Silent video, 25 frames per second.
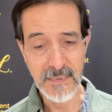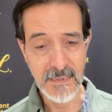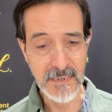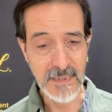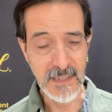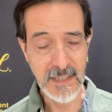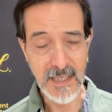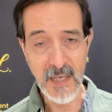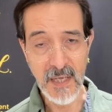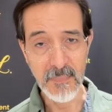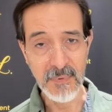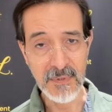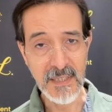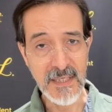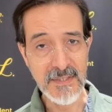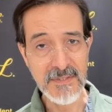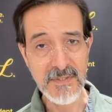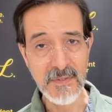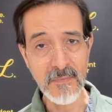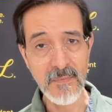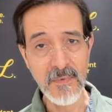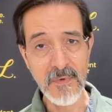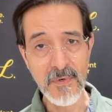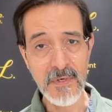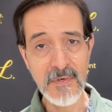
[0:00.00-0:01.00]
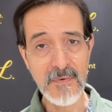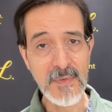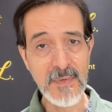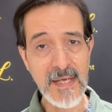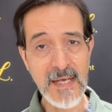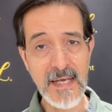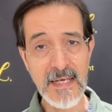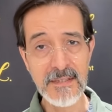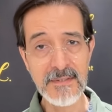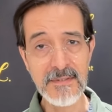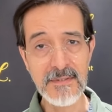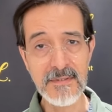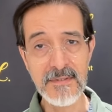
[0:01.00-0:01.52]
a couple dozen more
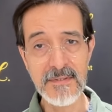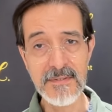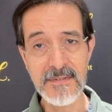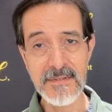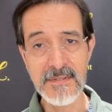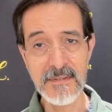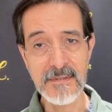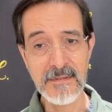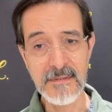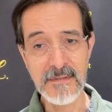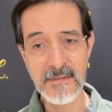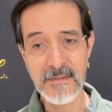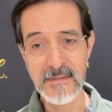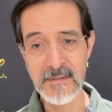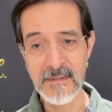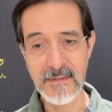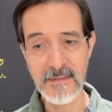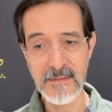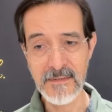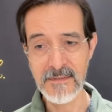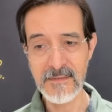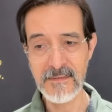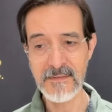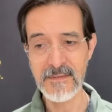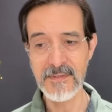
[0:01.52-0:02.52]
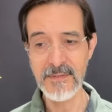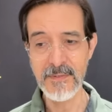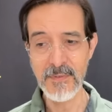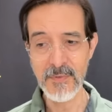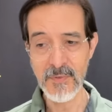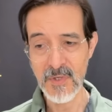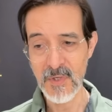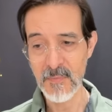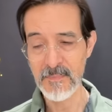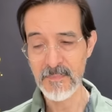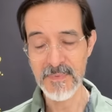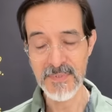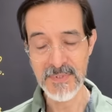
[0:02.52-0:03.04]
reactors at Europe,